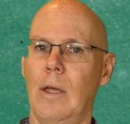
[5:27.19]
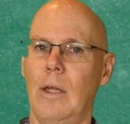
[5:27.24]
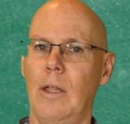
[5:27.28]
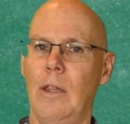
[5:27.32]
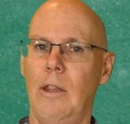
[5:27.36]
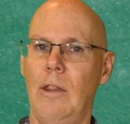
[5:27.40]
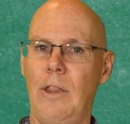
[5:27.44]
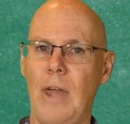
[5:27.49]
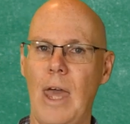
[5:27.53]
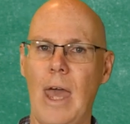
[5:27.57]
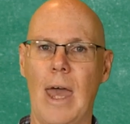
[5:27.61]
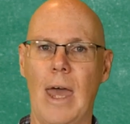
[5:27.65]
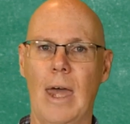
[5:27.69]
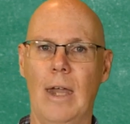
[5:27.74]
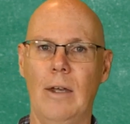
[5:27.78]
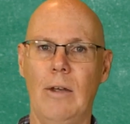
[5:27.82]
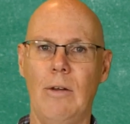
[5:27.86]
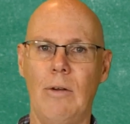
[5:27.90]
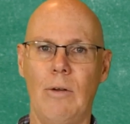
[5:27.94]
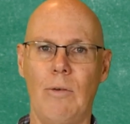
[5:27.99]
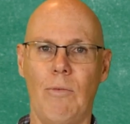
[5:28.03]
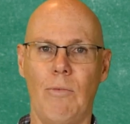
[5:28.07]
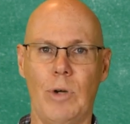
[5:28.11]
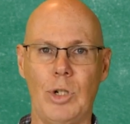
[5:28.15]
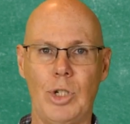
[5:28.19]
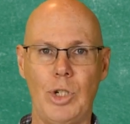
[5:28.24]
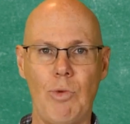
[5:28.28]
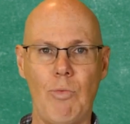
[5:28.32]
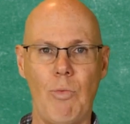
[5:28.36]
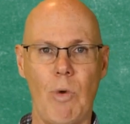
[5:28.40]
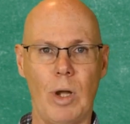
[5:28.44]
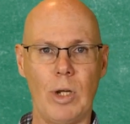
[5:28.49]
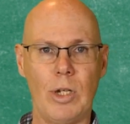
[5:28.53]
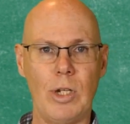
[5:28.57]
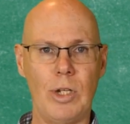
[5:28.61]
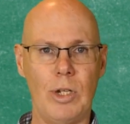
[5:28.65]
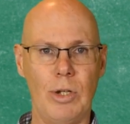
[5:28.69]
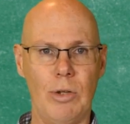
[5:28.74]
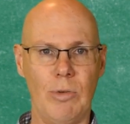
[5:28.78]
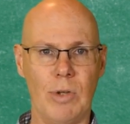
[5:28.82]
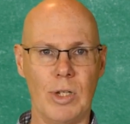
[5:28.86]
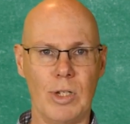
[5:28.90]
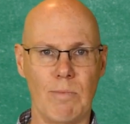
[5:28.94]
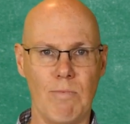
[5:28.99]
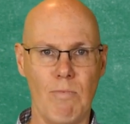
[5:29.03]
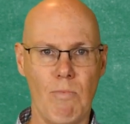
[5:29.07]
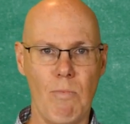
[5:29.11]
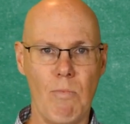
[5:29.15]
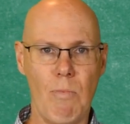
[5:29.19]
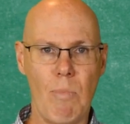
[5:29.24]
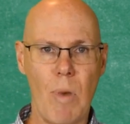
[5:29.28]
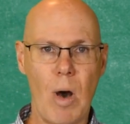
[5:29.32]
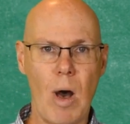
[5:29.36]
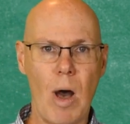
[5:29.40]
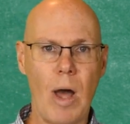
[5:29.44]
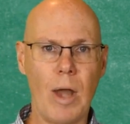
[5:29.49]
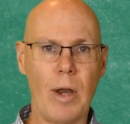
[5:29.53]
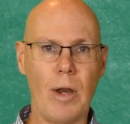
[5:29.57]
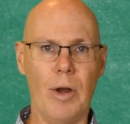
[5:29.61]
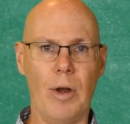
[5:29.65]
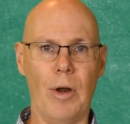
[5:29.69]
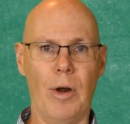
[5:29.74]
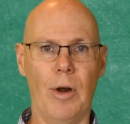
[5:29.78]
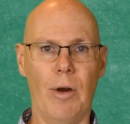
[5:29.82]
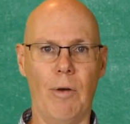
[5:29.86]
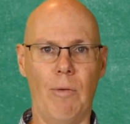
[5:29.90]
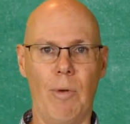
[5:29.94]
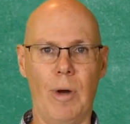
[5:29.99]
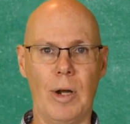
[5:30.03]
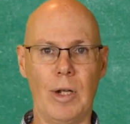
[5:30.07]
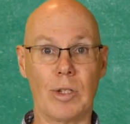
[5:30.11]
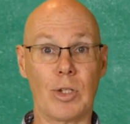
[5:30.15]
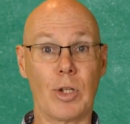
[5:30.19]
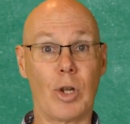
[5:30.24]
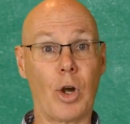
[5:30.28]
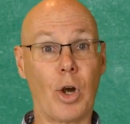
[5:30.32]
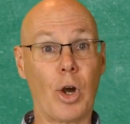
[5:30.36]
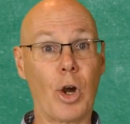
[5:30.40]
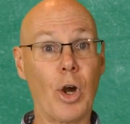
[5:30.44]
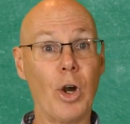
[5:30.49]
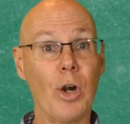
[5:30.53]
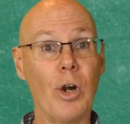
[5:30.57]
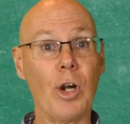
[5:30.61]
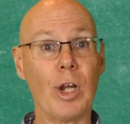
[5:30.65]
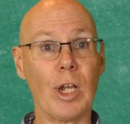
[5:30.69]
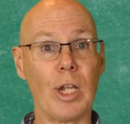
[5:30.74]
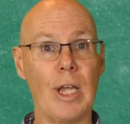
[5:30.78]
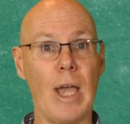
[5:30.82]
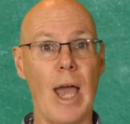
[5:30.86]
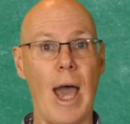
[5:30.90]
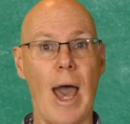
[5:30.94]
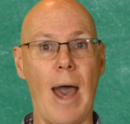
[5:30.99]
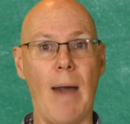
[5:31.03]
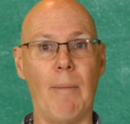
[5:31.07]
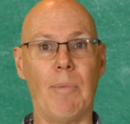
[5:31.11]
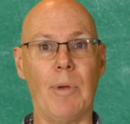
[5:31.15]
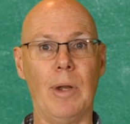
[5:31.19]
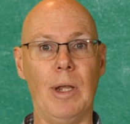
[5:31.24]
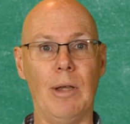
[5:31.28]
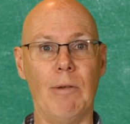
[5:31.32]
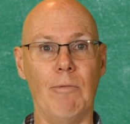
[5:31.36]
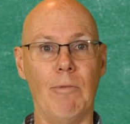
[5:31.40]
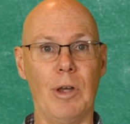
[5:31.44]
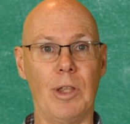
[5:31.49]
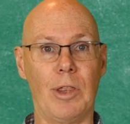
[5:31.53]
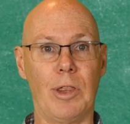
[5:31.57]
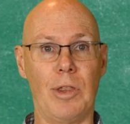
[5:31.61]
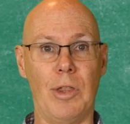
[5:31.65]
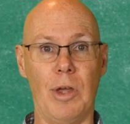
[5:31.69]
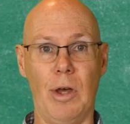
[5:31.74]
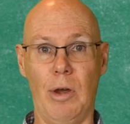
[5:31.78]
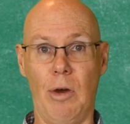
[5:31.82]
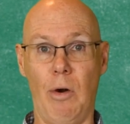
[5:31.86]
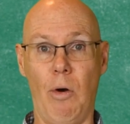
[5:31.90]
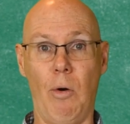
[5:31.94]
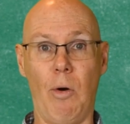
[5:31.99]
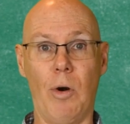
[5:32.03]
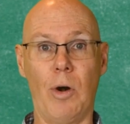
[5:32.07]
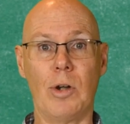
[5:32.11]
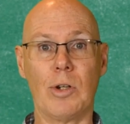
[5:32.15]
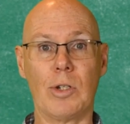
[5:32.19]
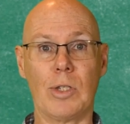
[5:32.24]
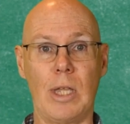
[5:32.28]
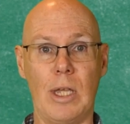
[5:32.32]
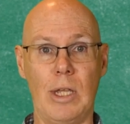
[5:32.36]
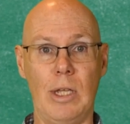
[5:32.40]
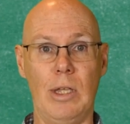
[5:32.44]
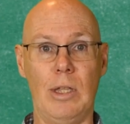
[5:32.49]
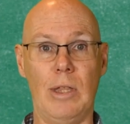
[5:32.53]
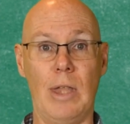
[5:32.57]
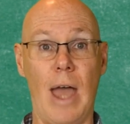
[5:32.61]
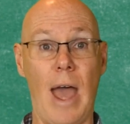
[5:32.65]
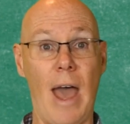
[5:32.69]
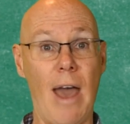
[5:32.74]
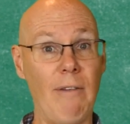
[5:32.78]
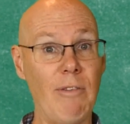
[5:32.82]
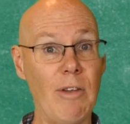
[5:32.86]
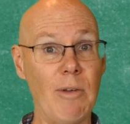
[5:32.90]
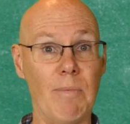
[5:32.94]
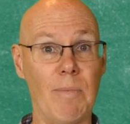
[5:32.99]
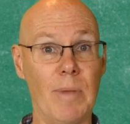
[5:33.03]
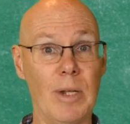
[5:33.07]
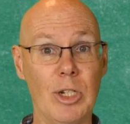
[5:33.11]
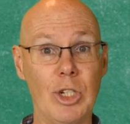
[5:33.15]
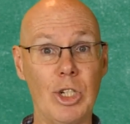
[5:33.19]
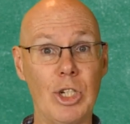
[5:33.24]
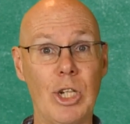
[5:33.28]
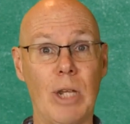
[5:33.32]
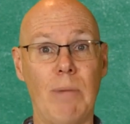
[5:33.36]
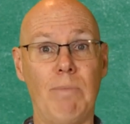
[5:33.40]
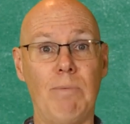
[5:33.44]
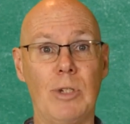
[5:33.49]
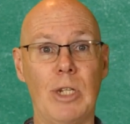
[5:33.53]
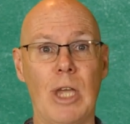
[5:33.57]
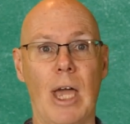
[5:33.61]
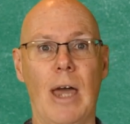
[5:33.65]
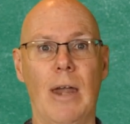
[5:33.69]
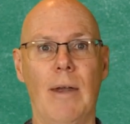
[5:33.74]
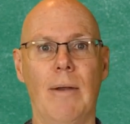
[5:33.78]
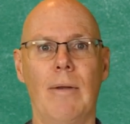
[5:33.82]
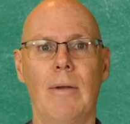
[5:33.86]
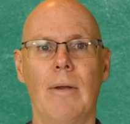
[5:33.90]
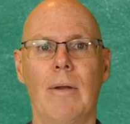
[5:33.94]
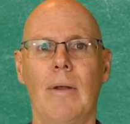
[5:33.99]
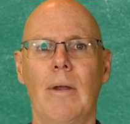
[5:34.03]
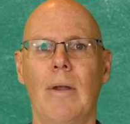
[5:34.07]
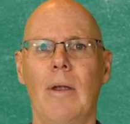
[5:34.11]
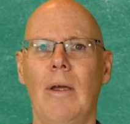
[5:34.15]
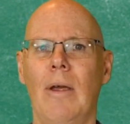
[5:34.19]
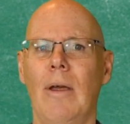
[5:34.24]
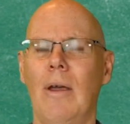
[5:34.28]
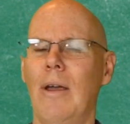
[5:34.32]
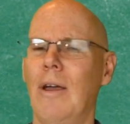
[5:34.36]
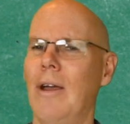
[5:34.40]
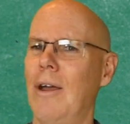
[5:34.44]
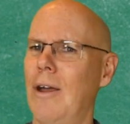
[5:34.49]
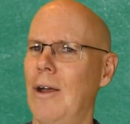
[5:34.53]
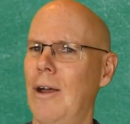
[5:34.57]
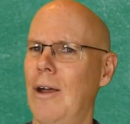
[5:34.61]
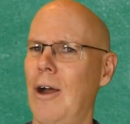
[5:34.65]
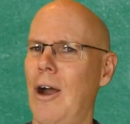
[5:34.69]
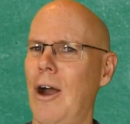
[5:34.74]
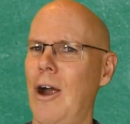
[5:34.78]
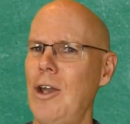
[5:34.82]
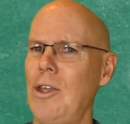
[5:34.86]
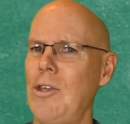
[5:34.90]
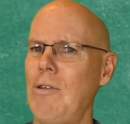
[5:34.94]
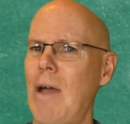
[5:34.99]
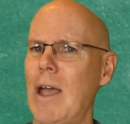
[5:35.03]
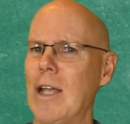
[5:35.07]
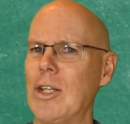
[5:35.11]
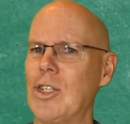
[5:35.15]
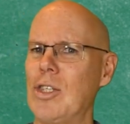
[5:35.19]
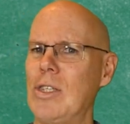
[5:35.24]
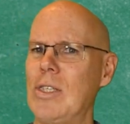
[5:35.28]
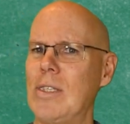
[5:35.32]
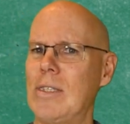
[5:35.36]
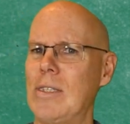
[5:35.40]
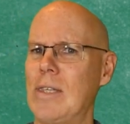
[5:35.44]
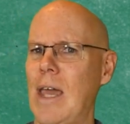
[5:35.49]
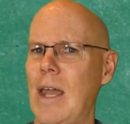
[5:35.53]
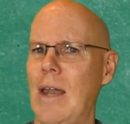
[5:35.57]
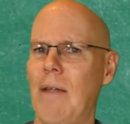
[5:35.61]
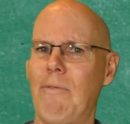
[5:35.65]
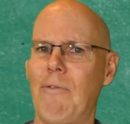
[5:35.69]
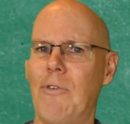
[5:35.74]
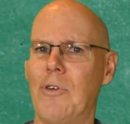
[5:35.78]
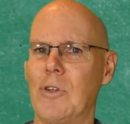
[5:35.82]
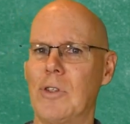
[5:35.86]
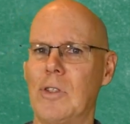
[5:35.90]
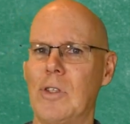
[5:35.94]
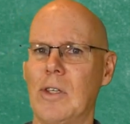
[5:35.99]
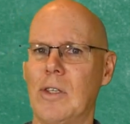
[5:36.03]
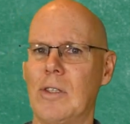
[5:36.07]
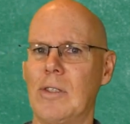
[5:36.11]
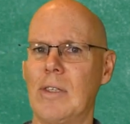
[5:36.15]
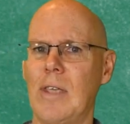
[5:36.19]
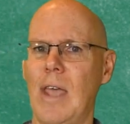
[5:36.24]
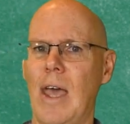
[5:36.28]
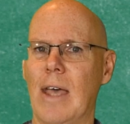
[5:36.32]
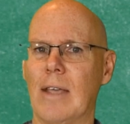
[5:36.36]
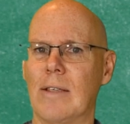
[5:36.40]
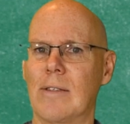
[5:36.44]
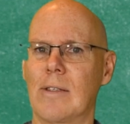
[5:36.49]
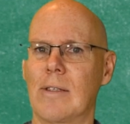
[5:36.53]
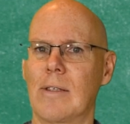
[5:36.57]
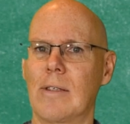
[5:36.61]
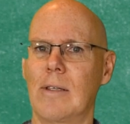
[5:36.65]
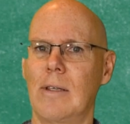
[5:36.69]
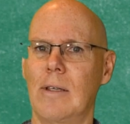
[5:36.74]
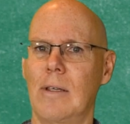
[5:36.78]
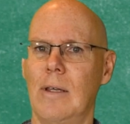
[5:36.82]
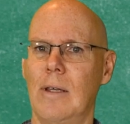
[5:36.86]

Then, what you want to do is monitor what is currently happening with the orders that haven't been shipped yet. Are you actually set up for success?